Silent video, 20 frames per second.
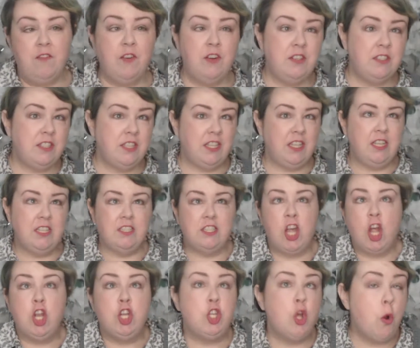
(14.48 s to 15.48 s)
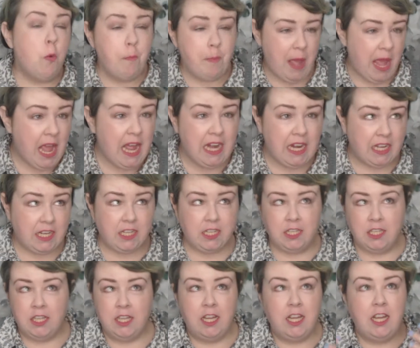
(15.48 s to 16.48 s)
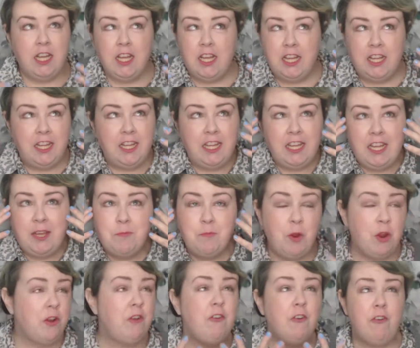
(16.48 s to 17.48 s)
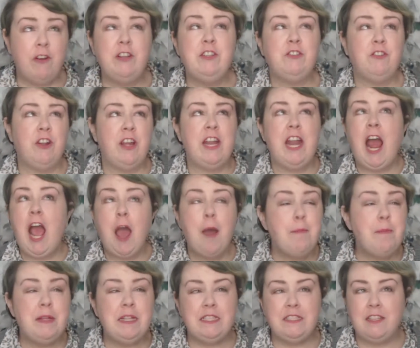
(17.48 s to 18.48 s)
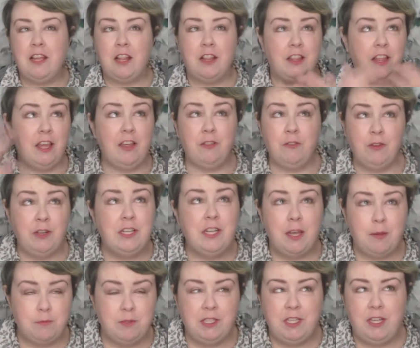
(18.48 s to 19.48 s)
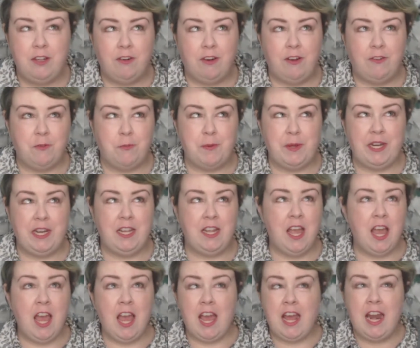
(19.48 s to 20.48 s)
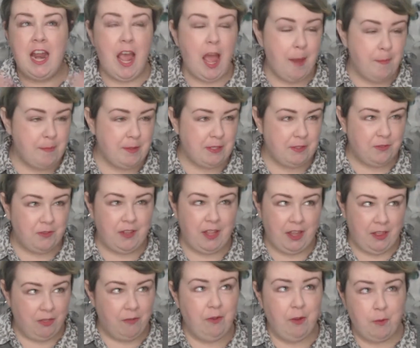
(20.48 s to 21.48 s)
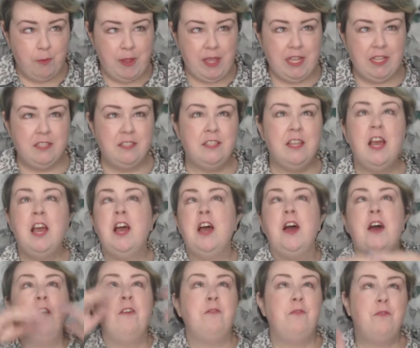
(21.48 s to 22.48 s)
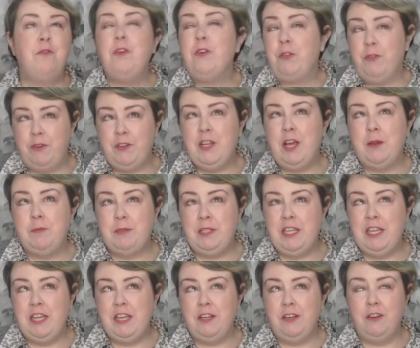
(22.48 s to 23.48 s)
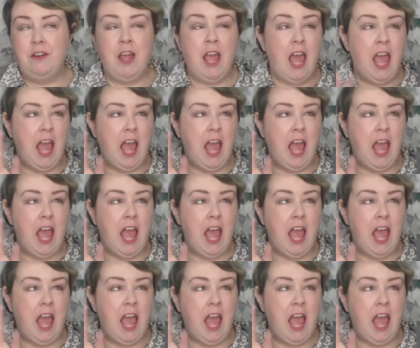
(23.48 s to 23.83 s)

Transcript: First thing is, don't panic. Mercury retrograde happens like three times a year, everybody, and it happens for like three weeks. For three times a year.